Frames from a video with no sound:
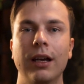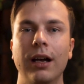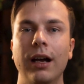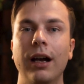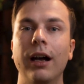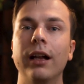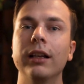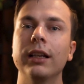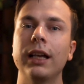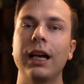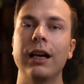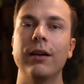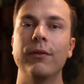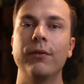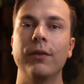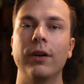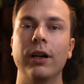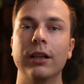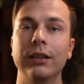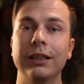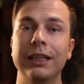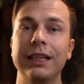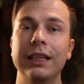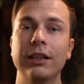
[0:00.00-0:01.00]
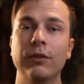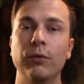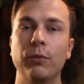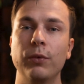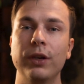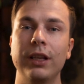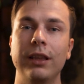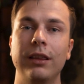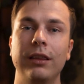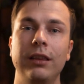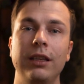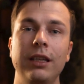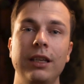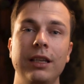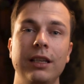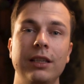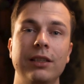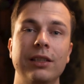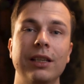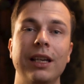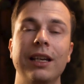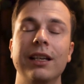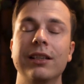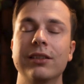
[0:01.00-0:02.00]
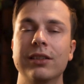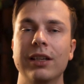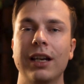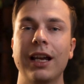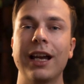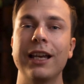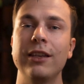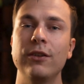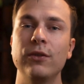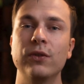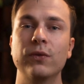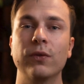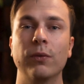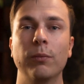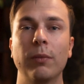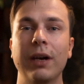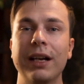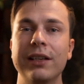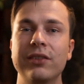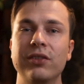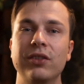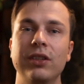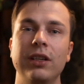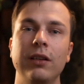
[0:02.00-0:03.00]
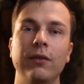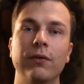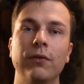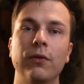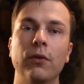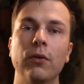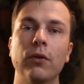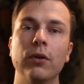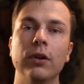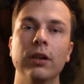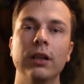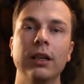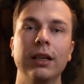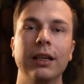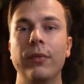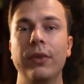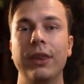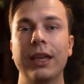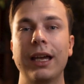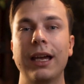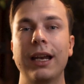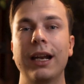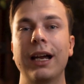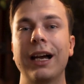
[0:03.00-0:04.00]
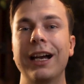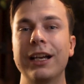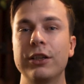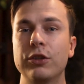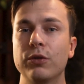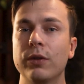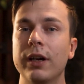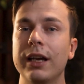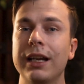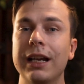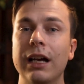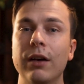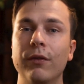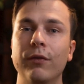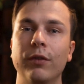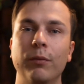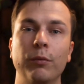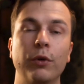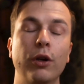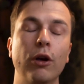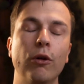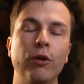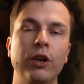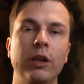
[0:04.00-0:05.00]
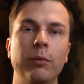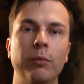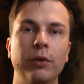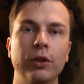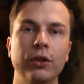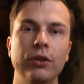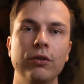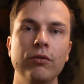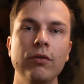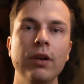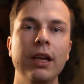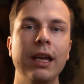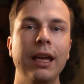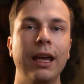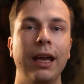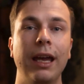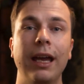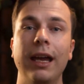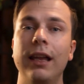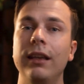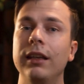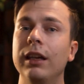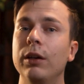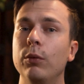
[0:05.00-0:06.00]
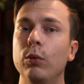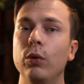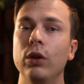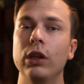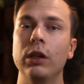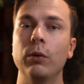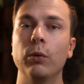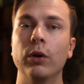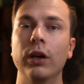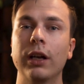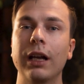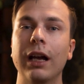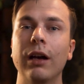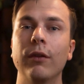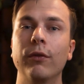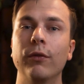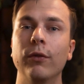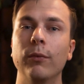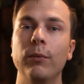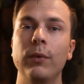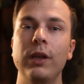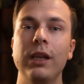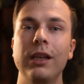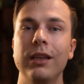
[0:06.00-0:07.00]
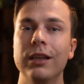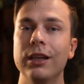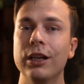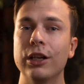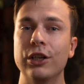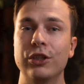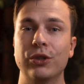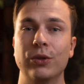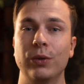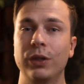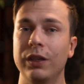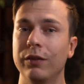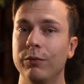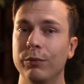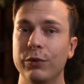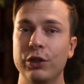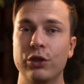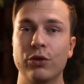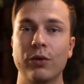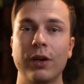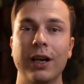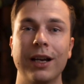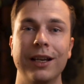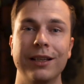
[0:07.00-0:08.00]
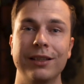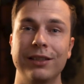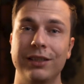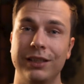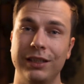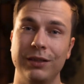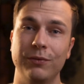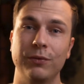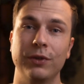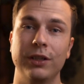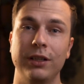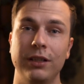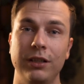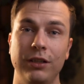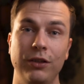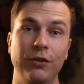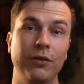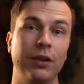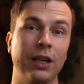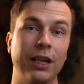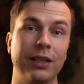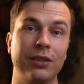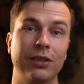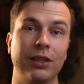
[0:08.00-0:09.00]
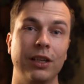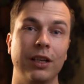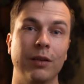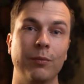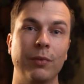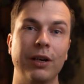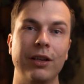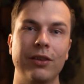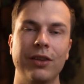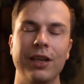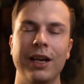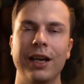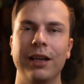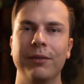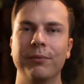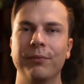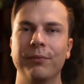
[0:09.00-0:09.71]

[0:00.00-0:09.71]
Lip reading: I'll have a link with the settings that I use for my Cine 4 that I tried out from Cody Blue, and they really work out for me, so give them a try and see what you guys think about that.